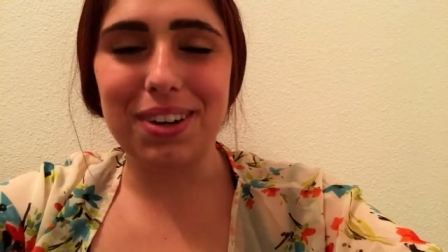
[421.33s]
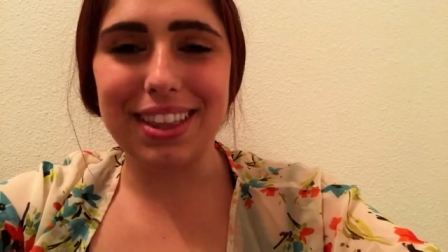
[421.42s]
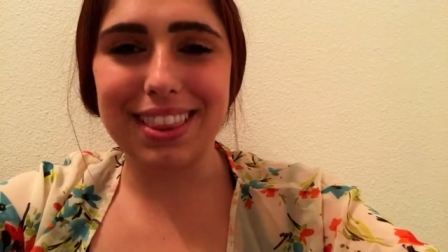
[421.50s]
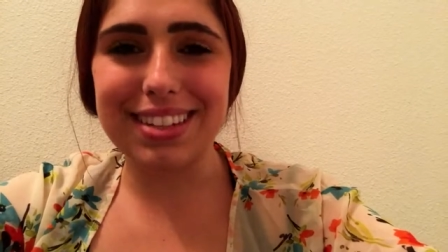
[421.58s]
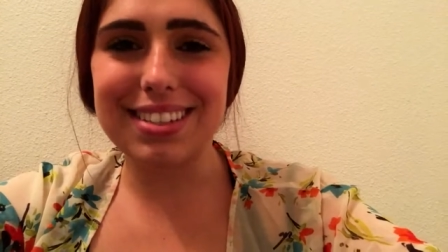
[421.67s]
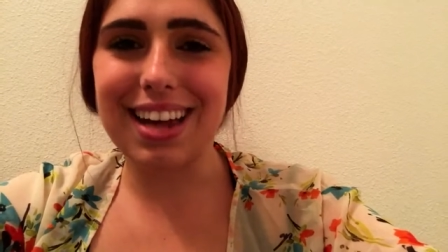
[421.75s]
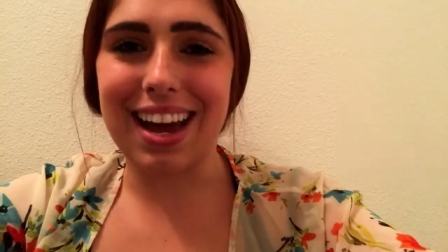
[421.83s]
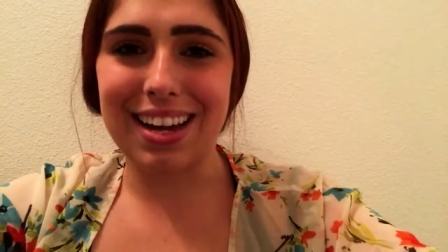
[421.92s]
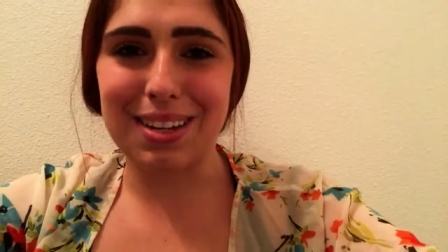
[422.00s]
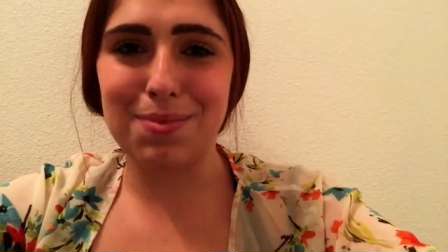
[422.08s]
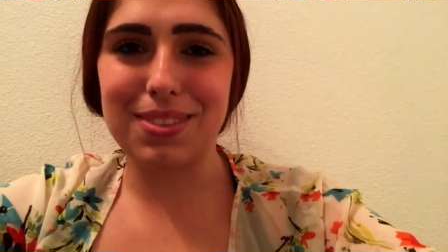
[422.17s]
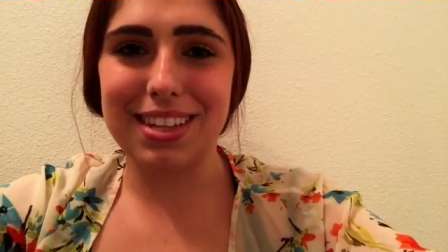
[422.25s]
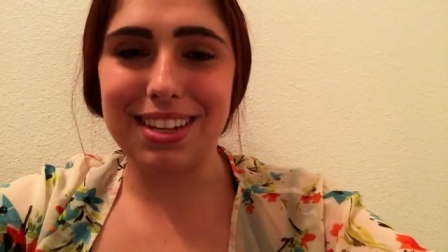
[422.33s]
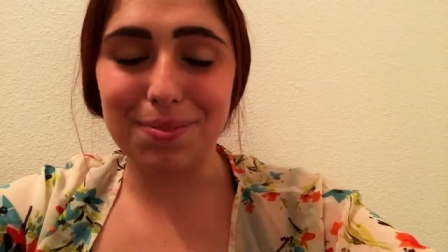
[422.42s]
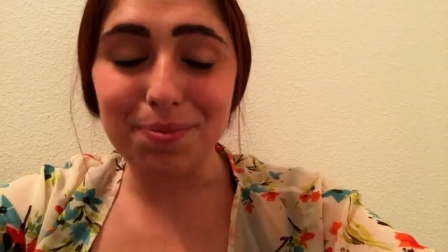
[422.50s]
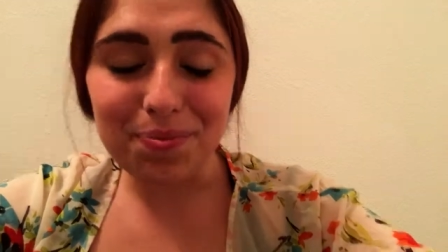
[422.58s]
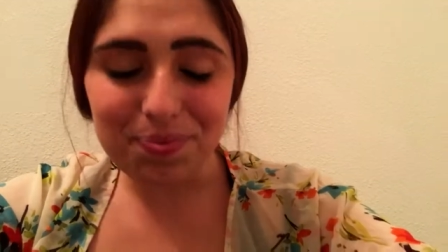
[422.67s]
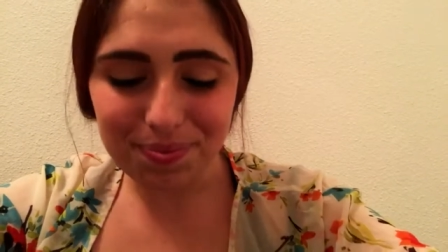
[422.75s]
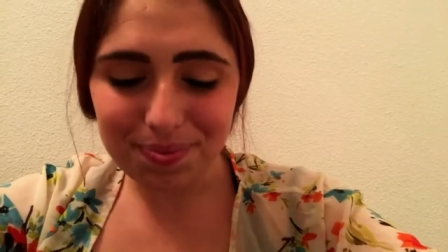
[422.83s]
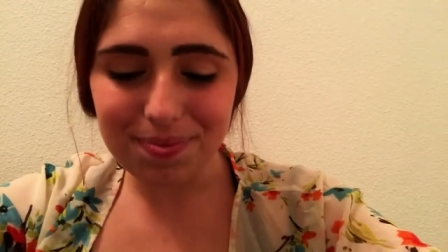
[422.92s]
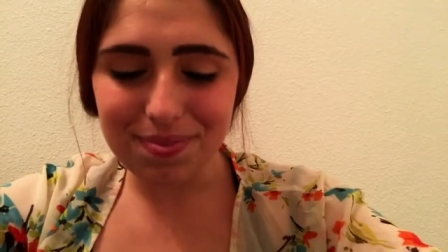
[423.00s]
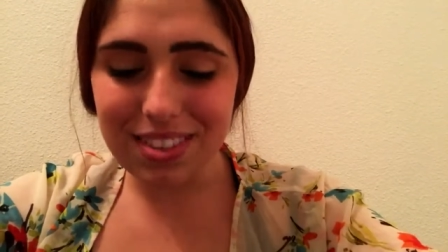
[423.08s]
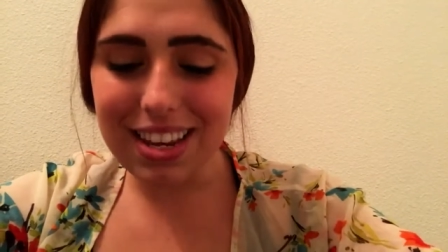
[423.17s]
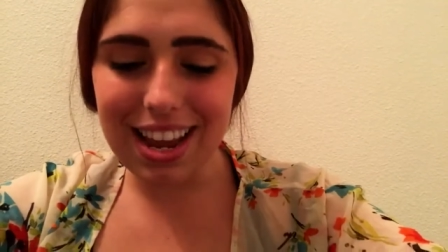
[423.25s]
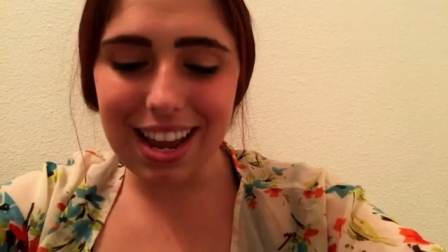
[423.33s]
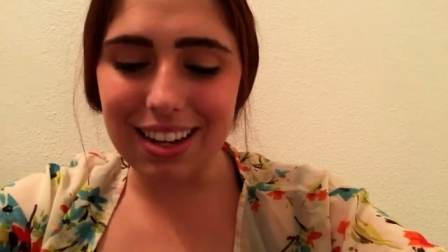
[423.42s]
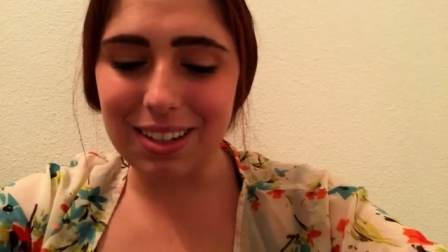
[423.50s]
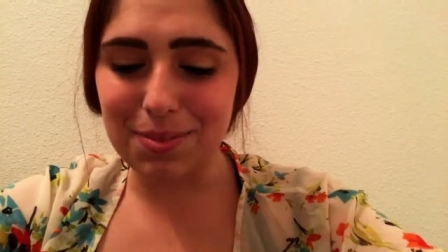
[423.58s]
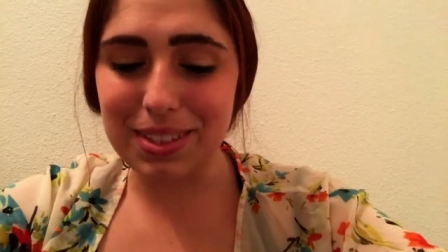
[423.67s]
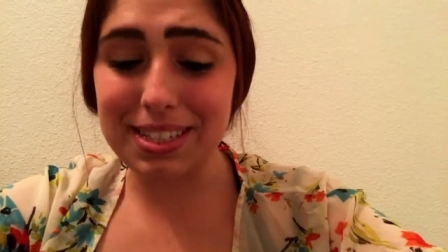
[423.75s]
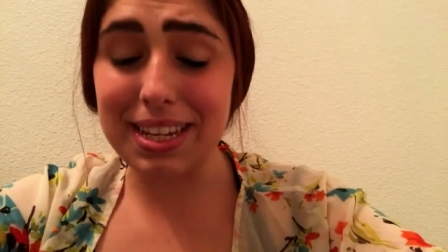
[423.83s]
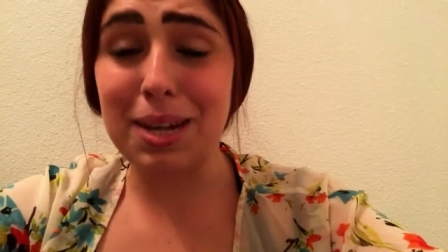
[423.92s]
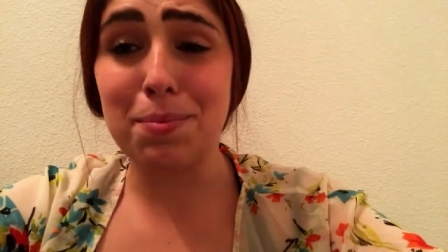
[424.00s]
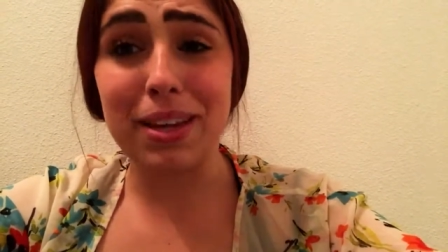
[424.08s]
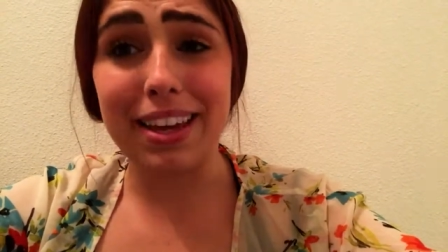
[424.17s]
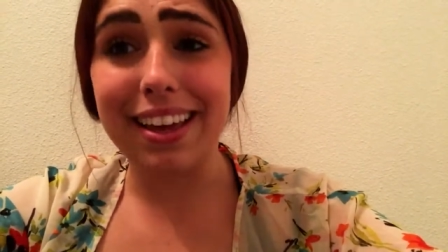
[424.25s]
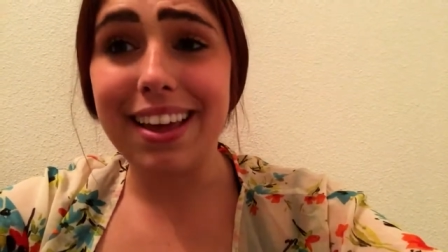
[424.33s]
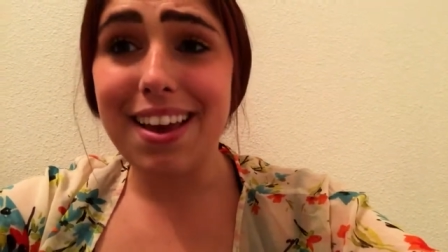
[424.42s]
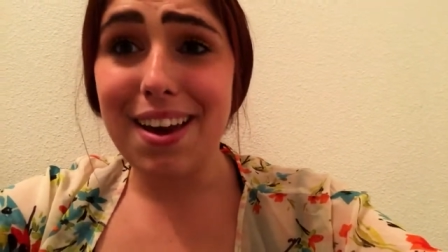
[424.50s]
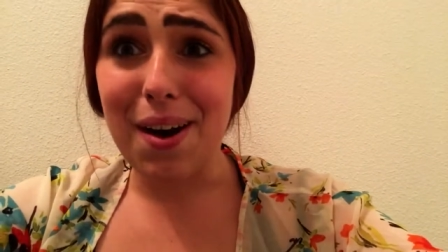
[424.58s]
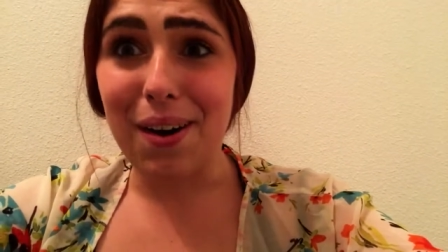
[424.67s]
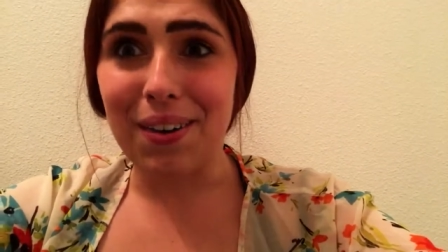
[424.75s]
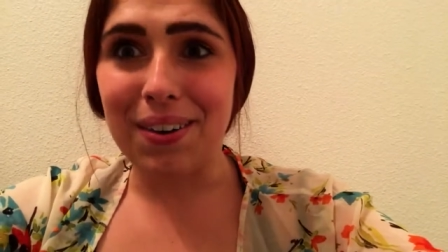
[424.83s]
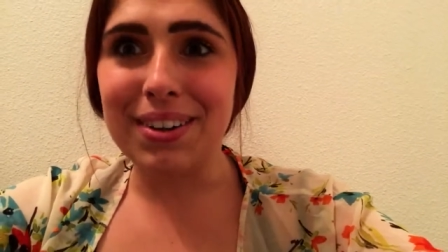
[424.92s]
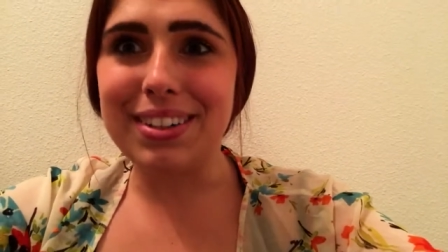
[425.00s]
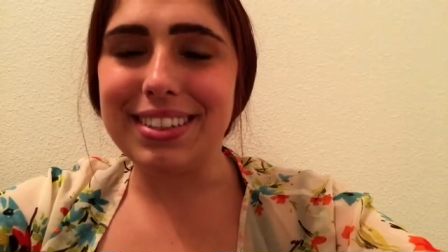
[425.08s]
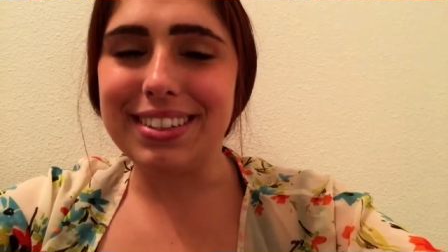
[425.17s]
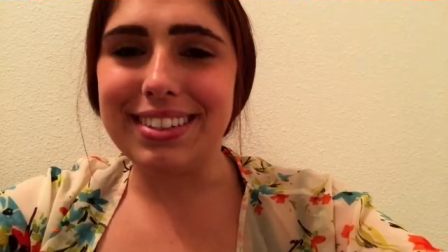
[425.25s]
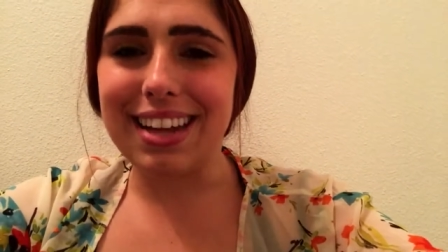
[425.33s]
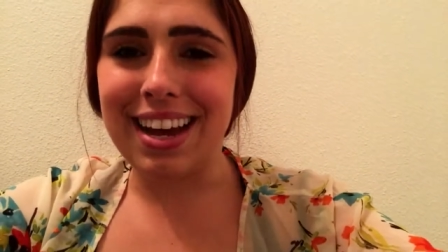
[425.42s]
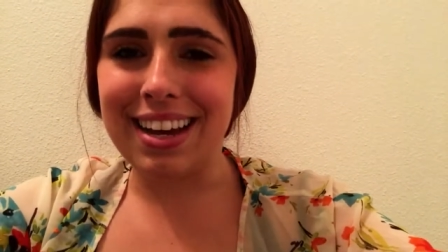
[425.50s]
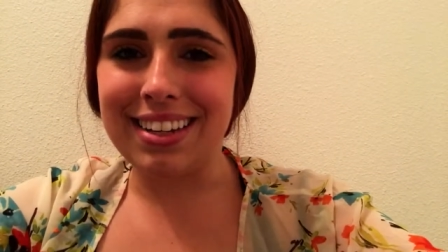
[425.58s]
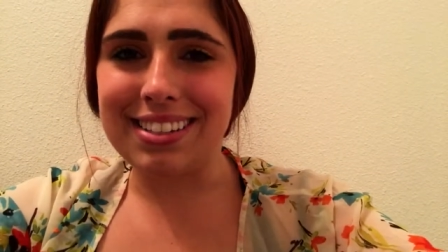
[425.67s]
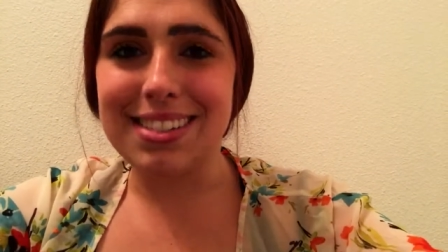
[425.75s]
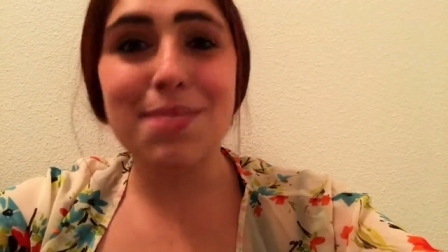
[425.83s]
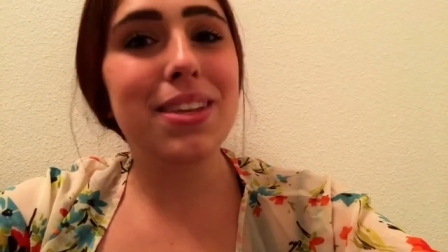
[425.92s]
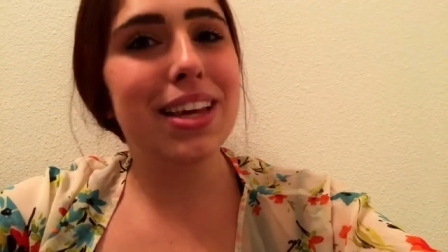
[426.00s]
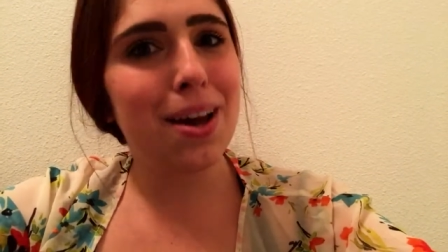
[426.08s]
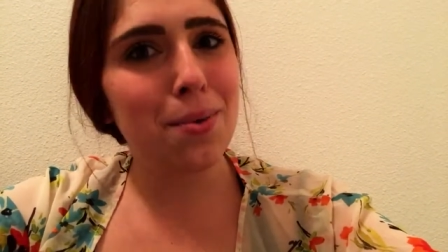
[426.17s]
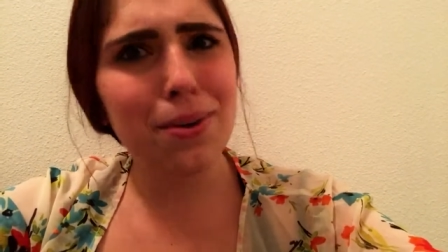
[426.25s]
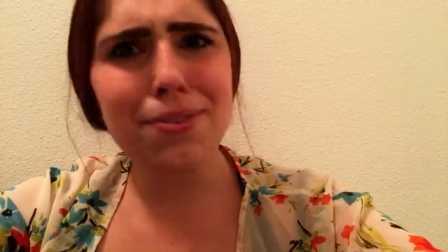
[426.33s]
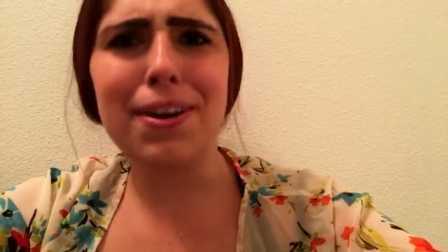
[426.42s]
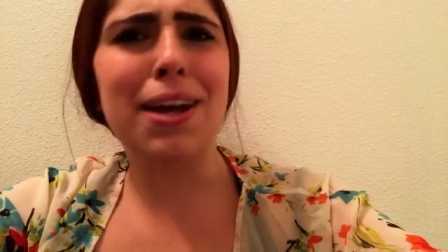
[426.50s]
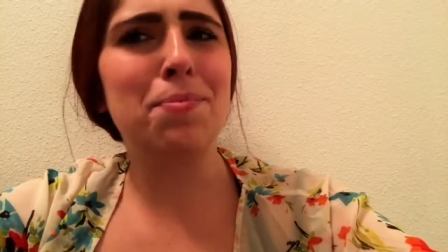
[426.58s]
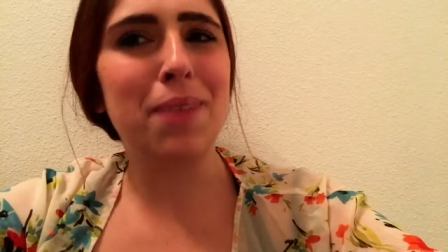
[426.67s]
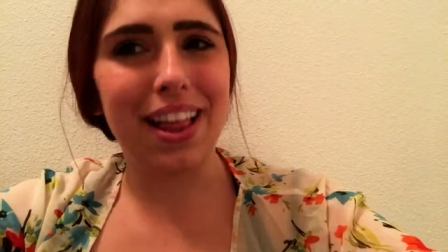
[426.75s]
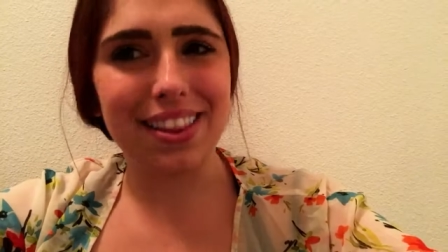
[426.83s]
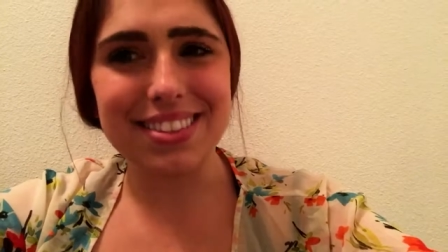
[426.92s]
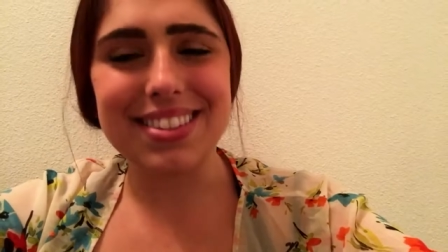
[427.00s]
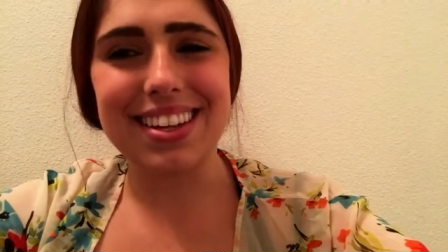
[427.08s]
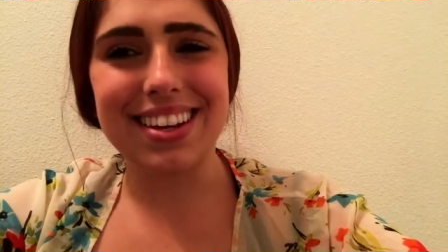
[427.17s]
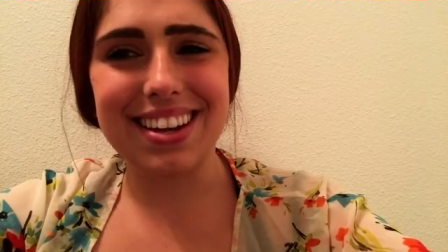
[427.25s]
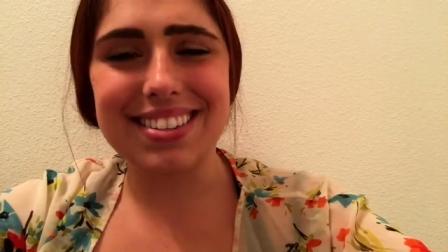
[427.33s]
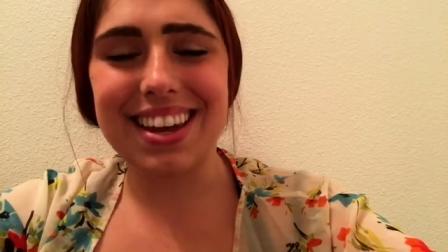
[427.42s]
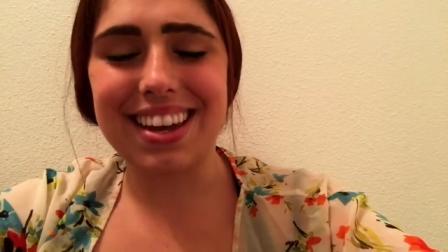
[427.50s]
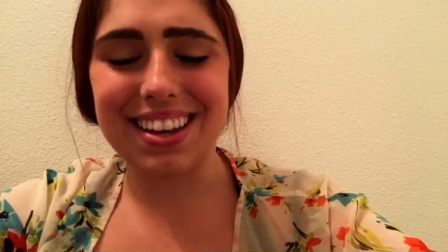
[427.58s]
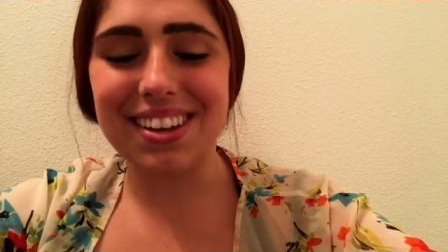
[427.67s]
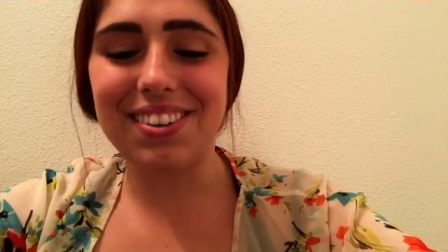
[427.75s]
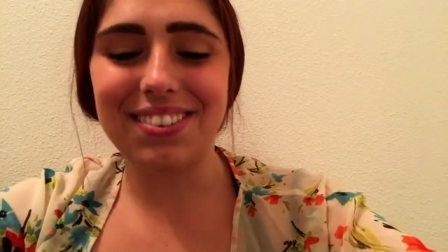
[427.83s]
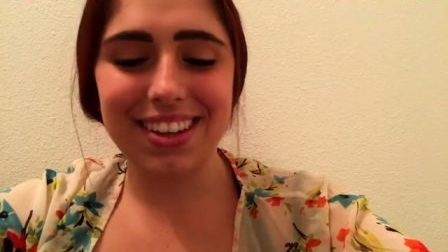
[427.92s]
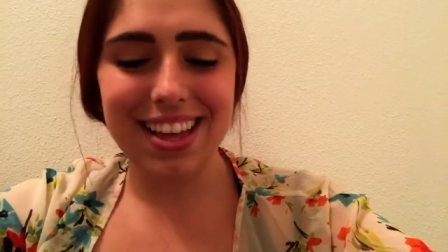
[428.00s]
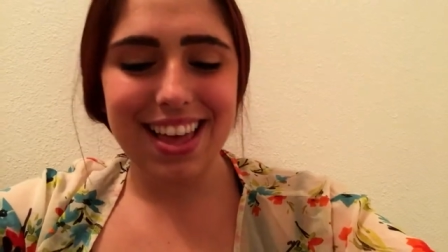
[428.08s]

with at times. And um, it's going to be hard and uh, something I will find balance in as I go.